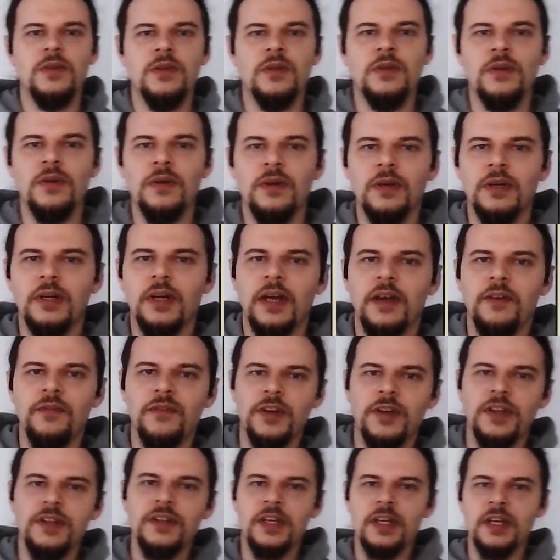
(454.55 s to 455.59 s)
to
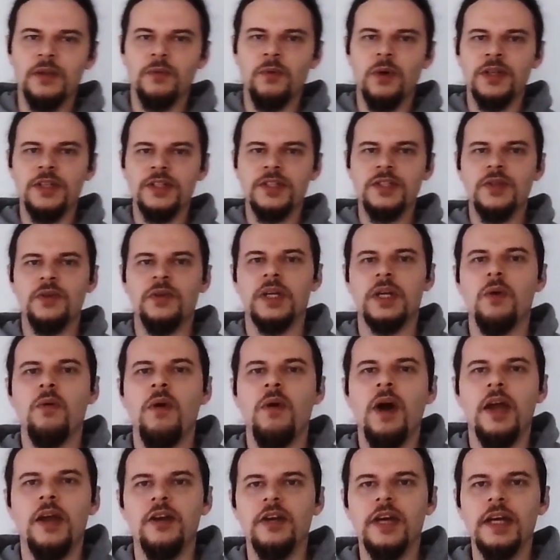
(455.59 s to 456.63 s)
everything it wants to
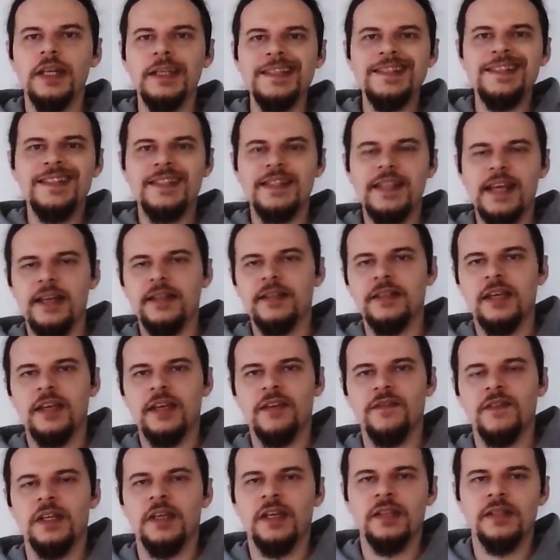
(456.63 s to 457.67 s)
require and instead
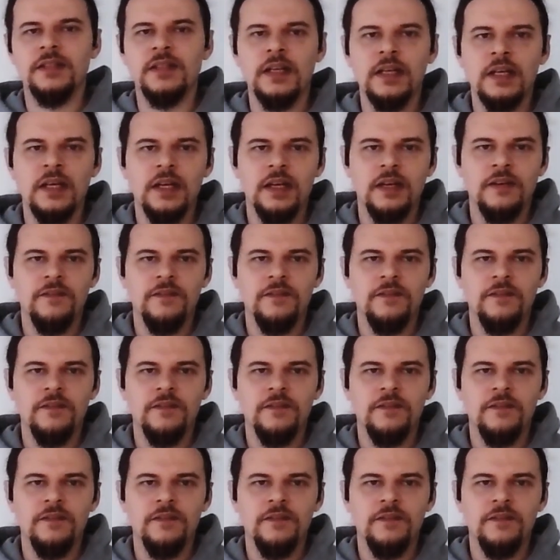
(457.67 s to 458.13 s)
giving it